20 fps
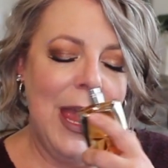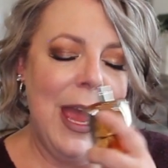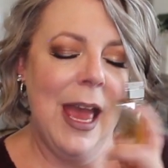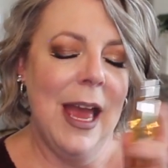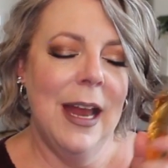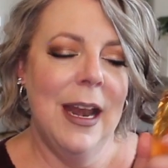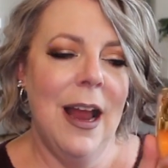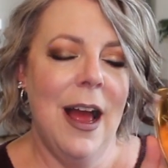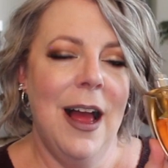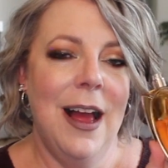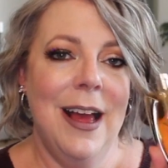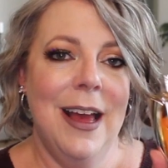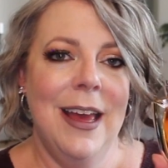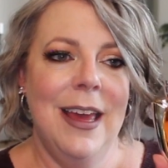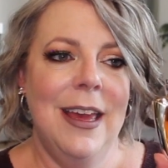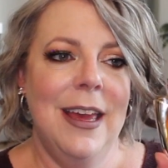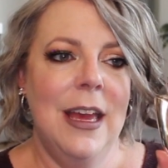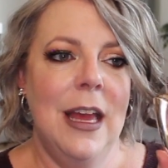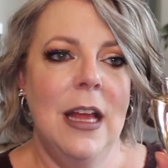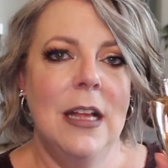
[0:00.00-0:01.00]
and
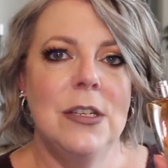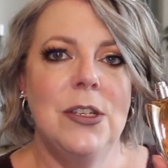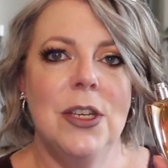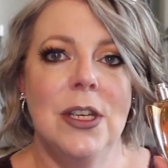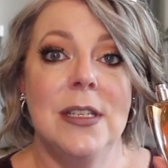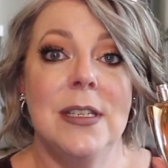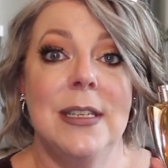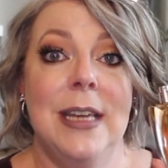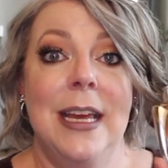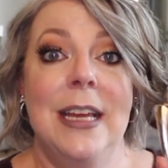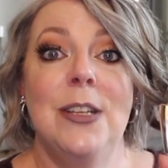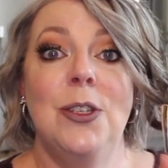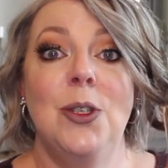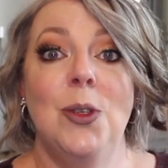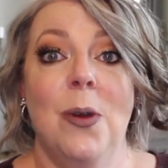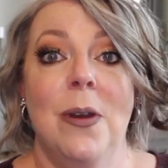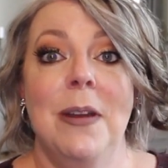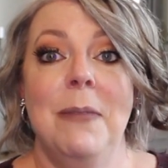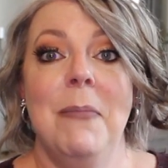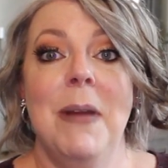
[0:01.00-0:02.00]
I just
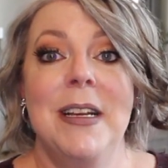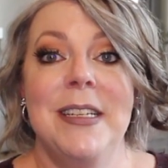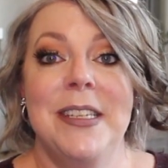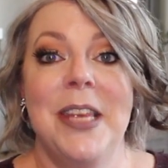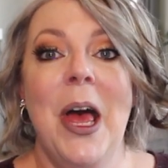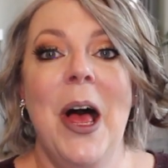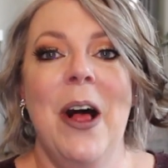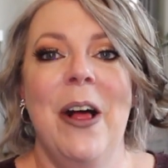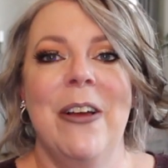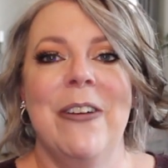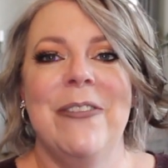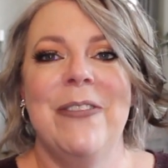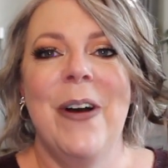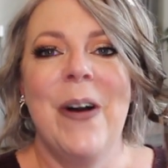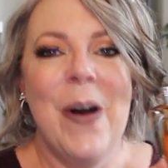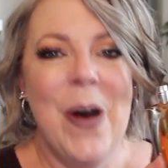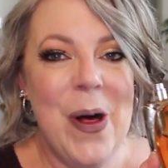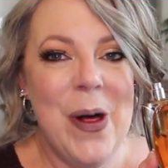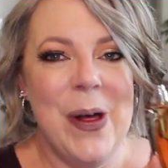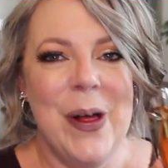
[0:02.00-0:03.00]
enjoyed myself
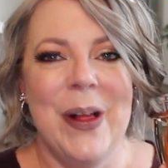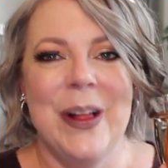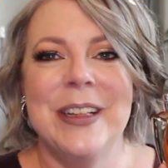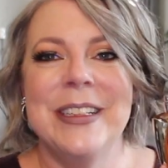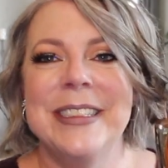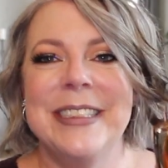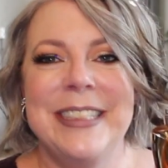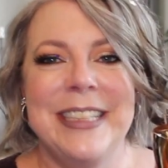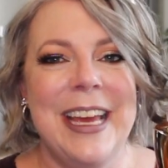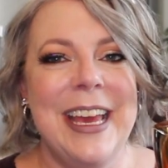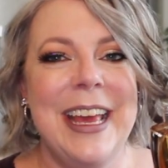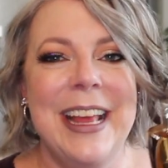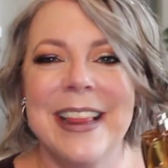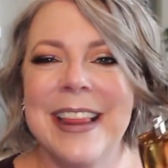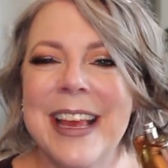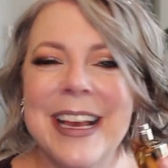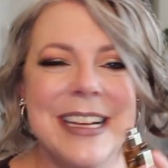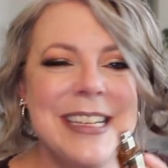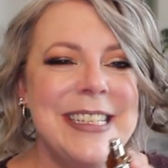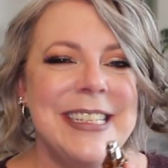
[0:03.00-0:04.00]
all day.
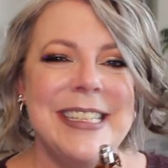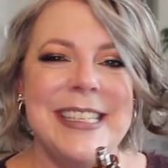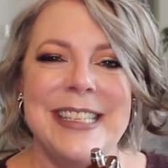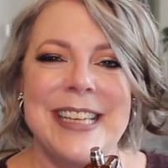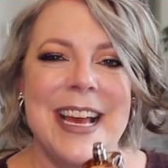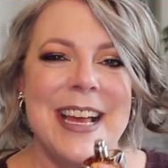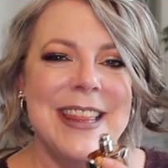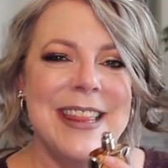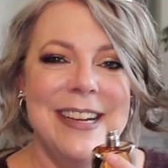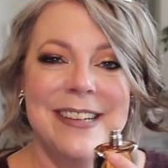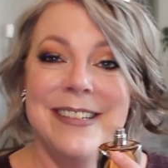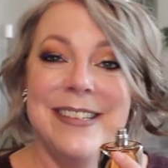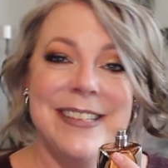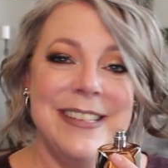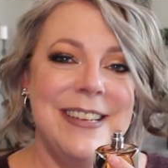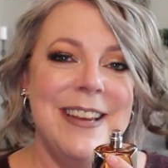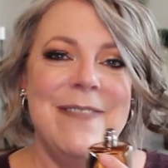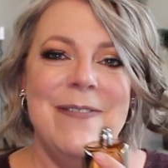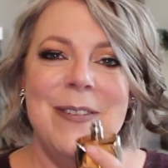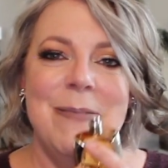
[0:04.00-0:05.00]
Like I just sat there
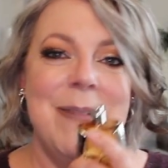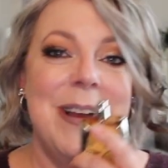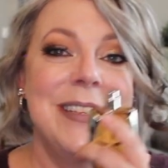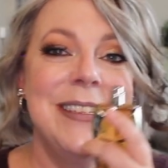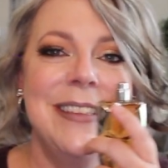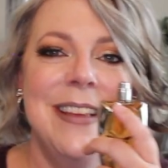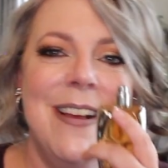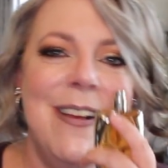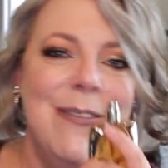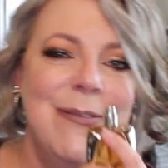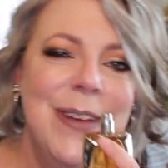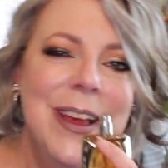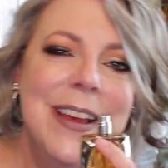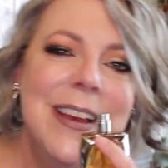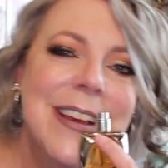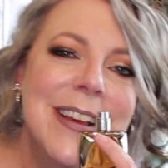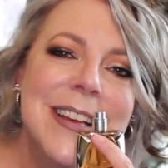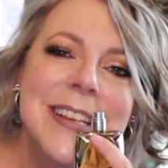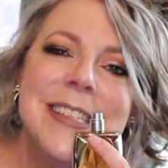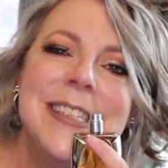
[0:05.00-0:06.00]
sniffing myself
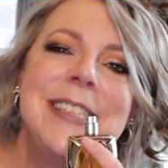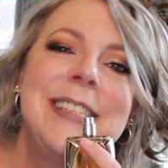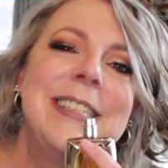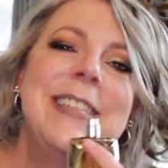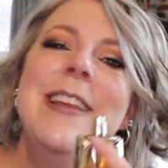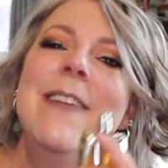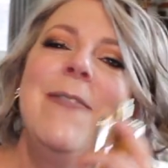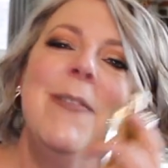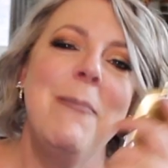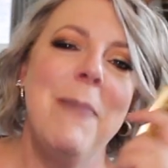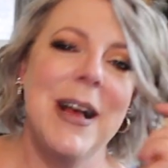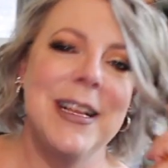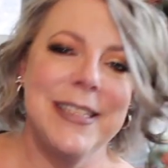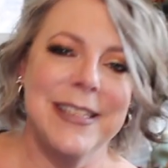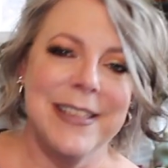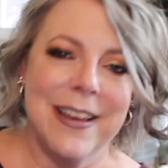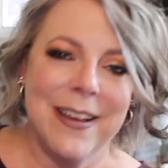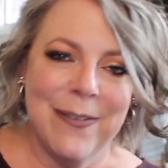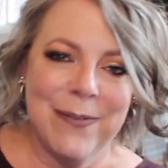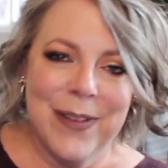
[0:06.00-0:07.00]
sniffing
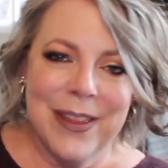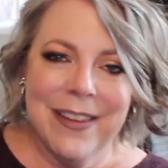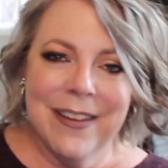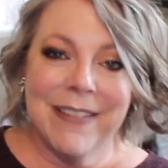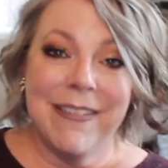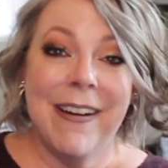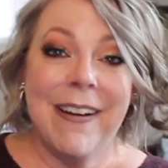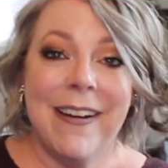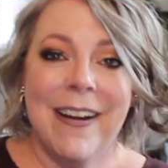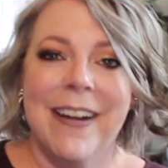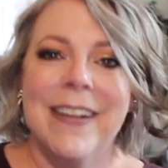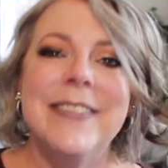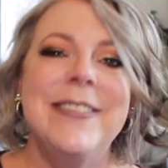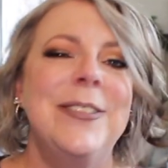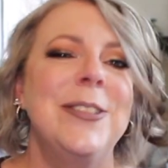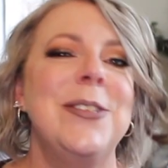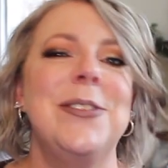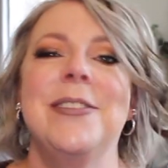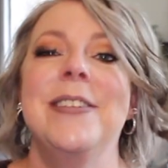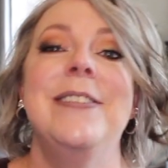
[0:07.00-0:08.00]
myself in the car,
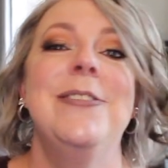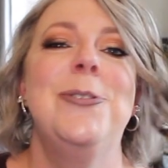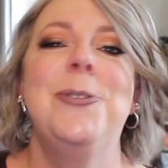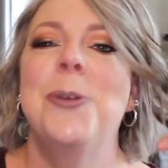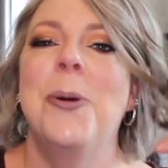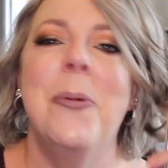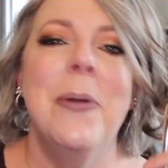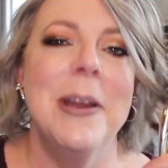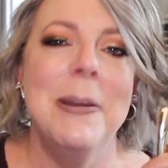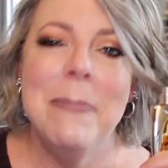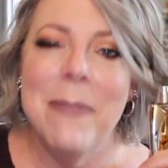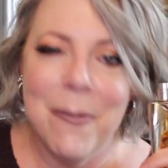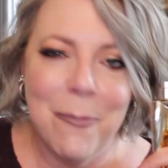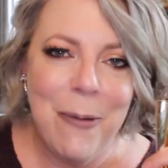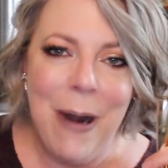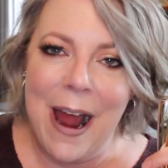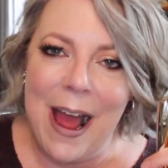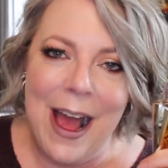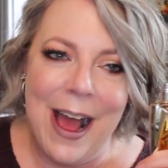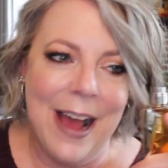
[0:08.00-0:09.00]
just enjoying the
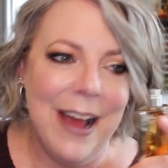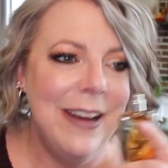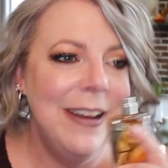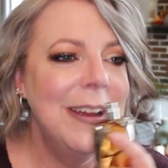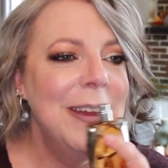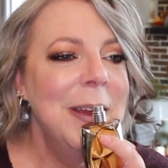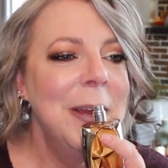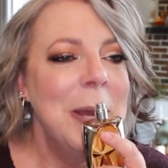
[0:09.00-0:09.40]
ride.